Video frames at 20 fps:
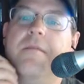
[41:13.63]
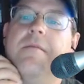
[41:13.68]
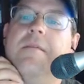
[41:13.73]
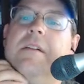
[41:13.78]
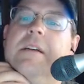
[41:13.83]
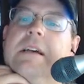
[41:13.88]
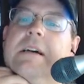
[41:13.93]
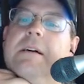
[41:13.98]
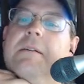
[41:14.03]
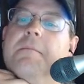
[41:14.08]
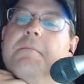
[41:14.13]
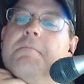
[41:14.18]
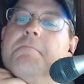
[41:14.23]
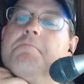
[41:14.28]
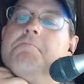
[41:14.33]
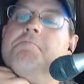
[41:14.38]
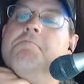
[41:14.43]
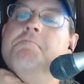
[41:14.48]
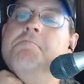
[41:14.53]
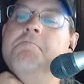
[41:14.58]
Yeah.
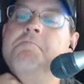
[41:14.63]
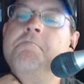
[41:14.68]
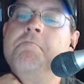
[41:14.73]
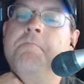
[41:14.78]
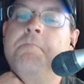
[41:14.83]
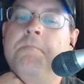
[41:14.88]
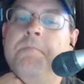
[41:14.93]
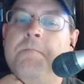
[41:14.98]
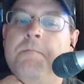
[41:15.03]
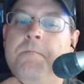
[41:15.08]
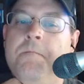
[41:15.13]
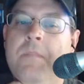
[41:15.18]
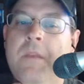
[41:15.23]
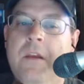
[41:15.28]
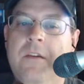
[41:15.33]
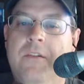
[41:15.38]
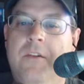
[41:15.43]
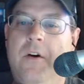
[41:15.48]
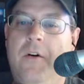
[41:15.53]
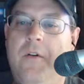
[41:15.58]

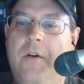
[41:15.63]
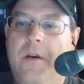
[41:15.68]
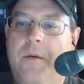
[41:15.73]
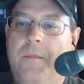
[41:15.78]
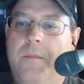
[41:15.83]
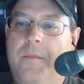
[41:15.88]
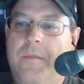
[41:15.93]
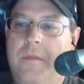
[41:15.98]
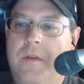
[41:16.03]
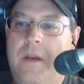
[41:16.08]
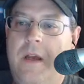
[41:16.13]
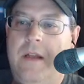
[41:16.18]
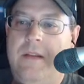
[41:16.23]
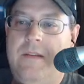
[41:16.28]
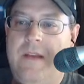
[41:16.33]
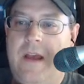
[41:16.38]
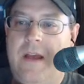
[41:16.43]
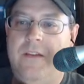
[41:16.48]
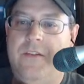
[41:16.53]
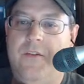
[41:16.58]
So
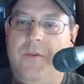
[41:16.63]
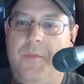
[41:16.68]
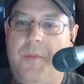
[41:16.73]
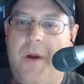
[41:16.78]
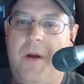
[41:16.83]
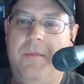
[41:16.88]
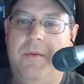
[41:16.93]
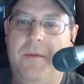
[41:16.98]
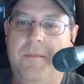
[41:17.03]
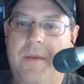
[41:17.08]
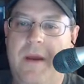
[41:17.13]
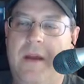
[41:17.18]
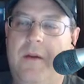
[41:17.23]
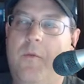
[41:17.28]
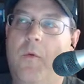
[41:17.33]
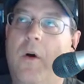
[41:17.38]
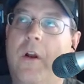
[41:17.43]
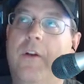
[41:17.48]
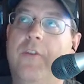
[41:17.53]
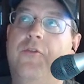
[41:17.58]
Dansk will probably make
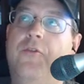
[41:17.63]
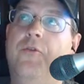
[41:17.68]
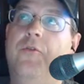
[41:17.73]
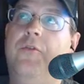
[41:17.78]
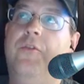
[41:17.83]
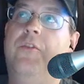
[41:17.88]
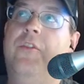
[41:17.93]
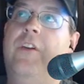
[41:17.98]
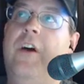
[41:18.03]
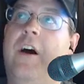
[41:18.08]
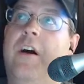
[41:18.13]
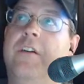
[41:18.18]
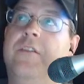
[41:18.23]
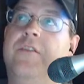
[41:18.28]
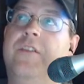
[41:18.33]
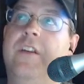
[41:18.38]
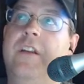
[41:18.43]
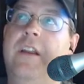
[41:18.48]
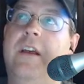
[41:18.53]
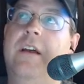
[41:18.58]
1 or 2
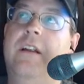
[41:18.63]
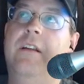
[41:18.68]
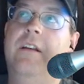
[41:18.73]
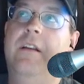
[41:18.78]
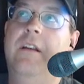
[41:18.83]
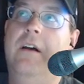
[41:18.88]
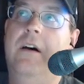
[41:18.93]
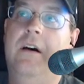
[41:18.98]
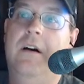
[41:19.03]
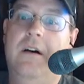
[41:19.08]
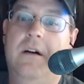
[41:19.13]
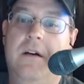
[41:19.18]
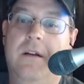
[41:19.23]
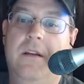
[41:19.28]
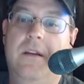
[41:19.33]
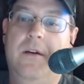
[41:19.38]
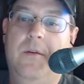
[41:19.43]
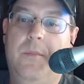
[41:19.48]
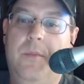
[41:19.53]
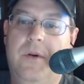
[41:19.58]
starts, and then
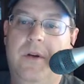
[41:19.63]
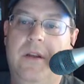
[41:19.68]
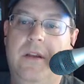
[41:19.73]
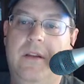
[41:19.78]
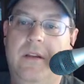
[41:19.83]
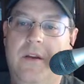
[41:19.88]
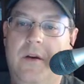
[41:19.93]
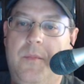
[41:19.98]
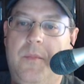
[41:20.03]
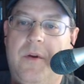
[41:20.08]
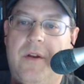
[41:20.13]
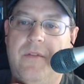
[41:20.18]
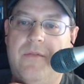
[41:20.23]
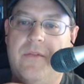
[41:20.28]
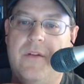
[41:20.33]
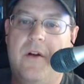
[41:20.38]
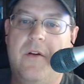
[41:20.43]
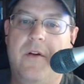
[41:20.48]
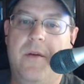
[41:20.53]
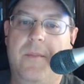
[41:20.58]
they'll bring
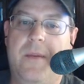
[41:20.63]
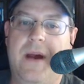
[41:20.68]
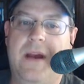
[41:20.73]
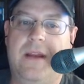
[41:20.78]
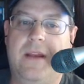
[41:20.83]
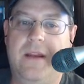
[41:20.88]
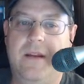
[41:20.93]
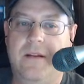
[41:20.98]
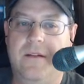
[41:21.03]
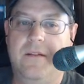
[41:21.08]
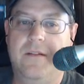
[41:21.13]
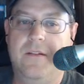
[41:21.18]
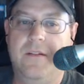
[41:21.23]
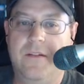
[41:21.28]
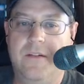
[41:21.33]
Fleury back in.